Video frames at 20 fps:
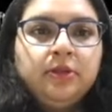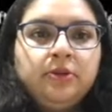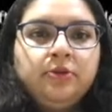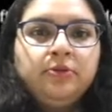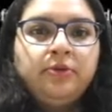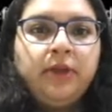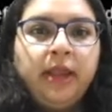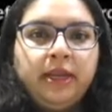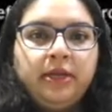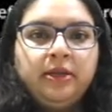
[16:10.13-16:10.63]

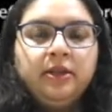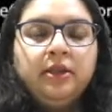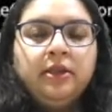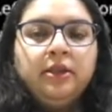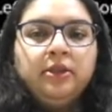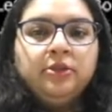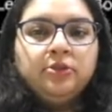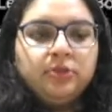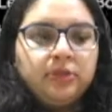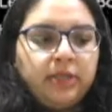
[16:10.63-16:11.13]
right.
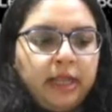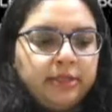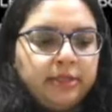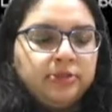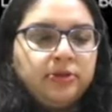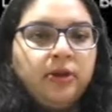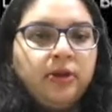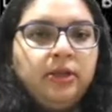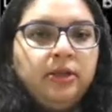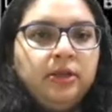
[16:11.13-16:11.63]
So
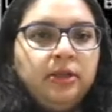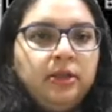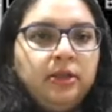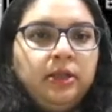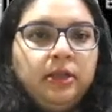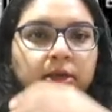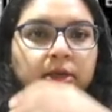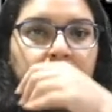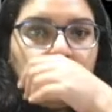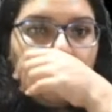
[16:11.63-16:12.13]
that's all.
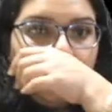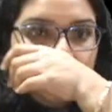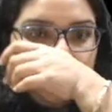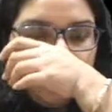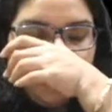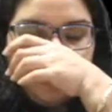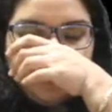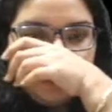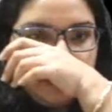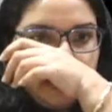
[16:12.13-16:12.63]
Now
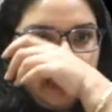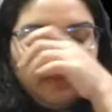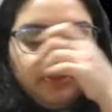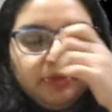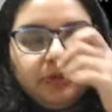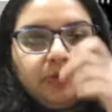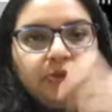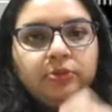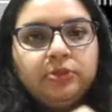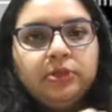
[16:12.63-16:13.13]
let's
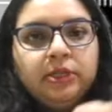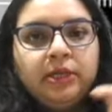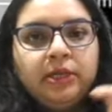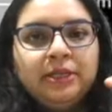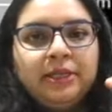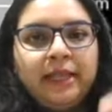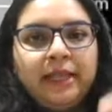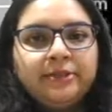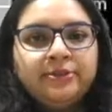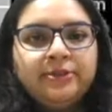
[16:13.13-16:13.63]
come to
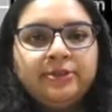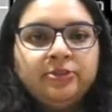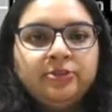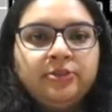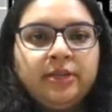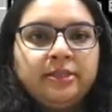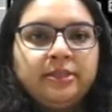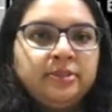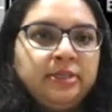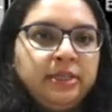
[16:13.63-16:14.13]
the next
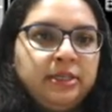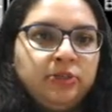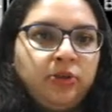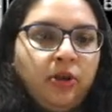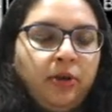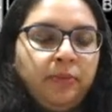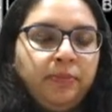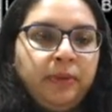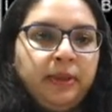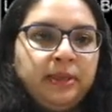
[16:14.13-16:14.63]
interesting
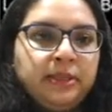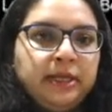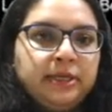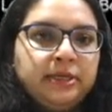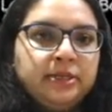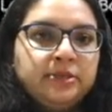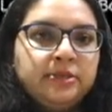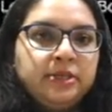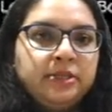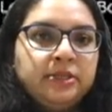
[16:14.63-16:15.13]
topic,
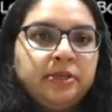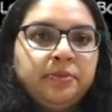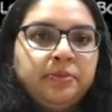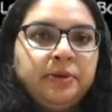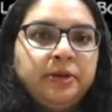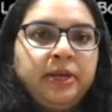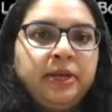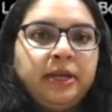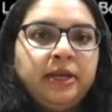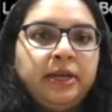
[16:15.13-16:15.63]
that is
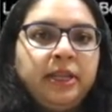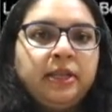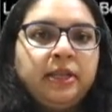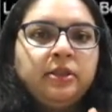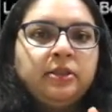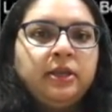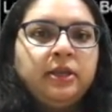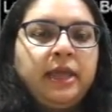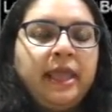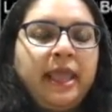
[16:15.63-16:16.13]

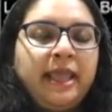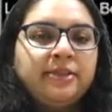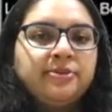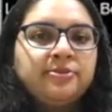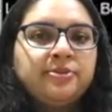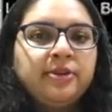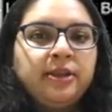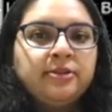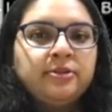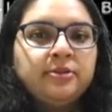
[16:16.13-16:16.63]
interpreting the
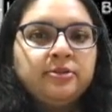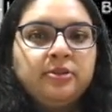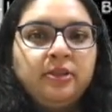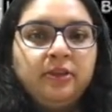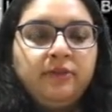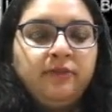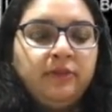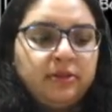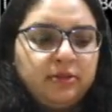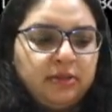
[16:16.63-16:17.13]
X-rays in
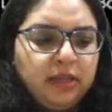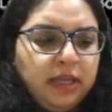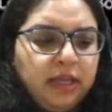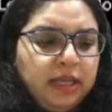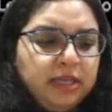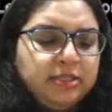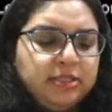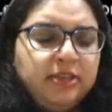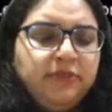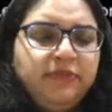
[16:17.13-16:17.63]
C V S.
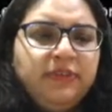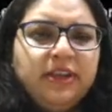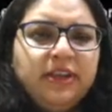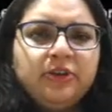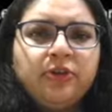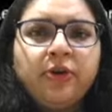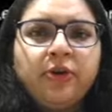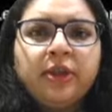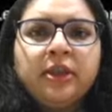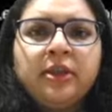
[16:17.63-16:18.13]
See, we are
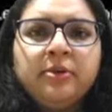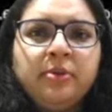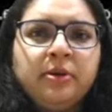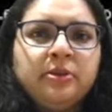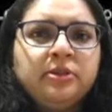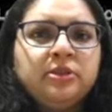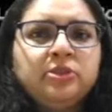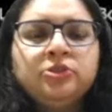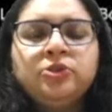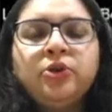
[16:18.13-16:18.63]
talking
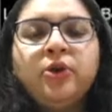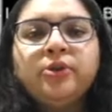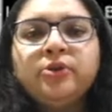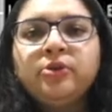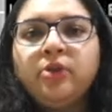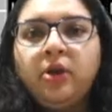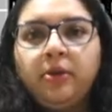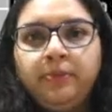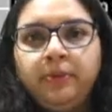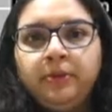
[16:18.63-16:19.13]
about the
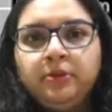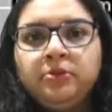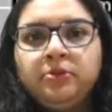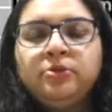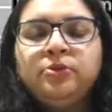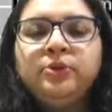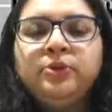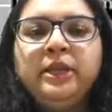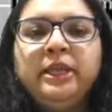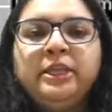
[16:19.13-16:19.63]
short topic, so
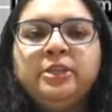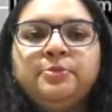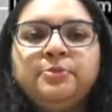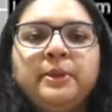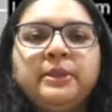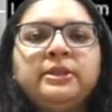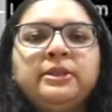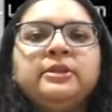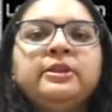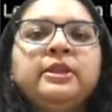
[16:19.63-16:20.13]
don't
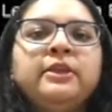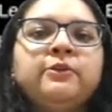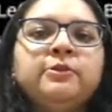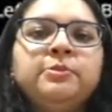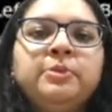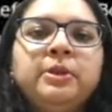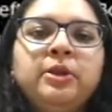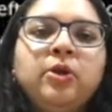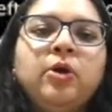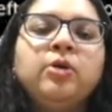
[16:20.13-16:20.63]
expect that there
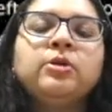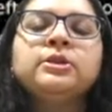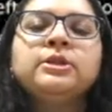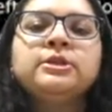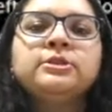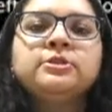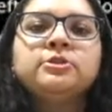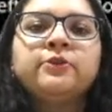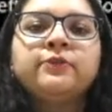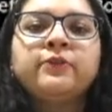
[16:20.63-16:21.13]
will be long
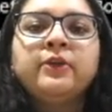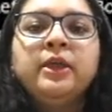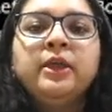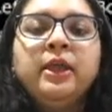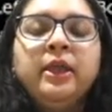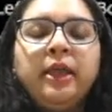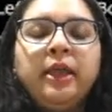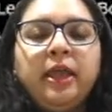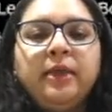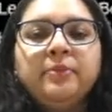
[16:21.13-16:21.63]
list of
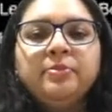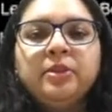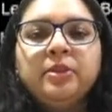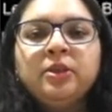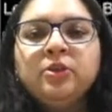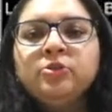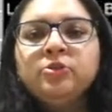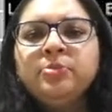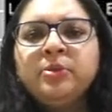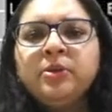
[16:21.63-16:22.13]
M C
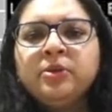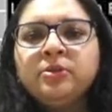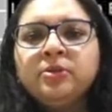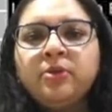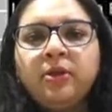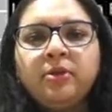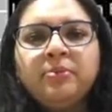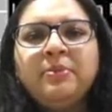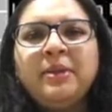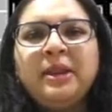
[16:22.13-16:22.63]
Qs, because
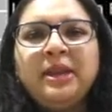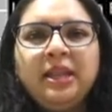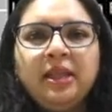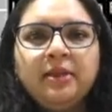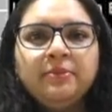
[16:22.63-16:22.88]
not many